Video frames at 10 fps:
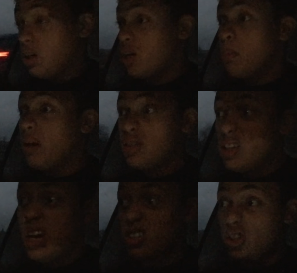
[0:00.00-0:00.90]

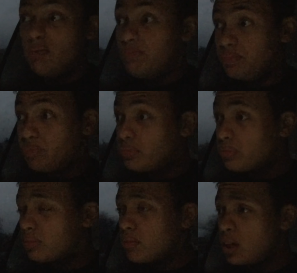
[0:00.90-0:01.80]
combustion engine
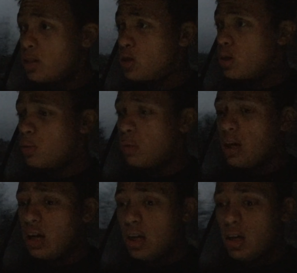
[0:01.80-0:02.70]
to
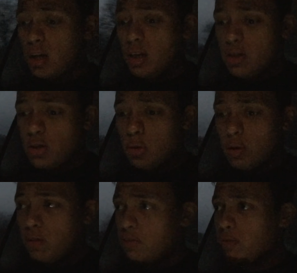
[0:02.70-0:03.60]
sort of,